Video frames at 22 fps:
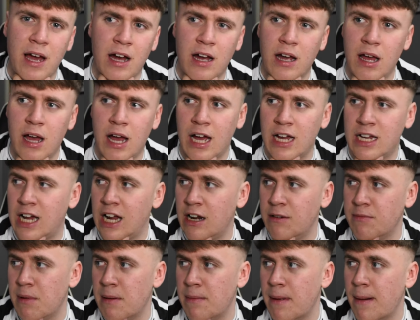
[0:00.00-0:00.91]
I
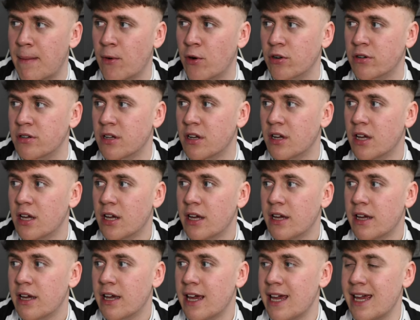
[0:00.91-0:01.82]
can't remember, but
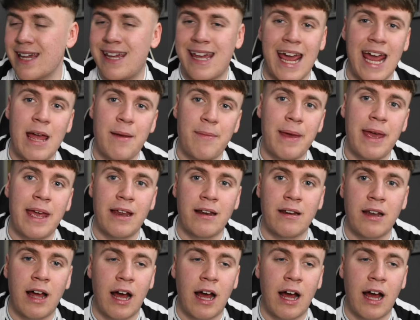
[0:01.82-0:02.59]
he came in,